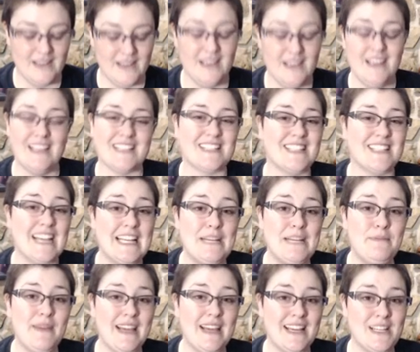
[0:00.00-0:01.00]
It's
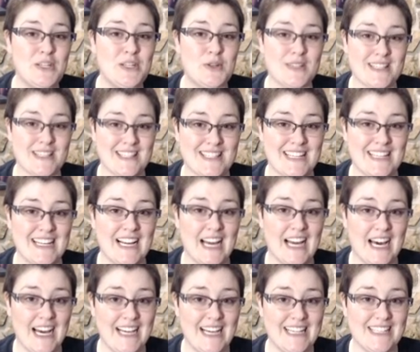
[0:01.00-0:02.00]
gonna be interesting,
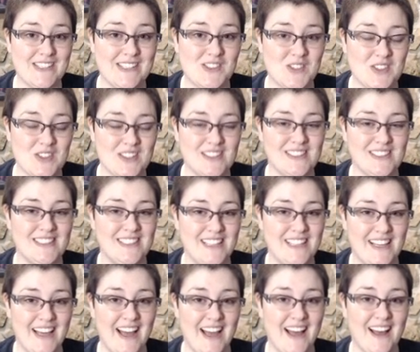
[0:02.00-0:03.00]
guys.
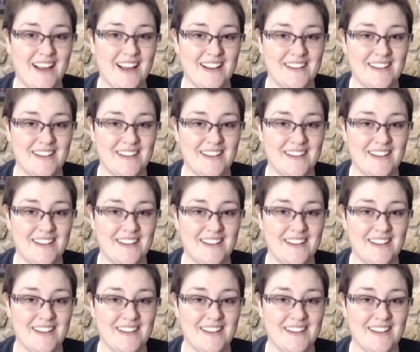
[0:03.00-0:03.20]
Yeah.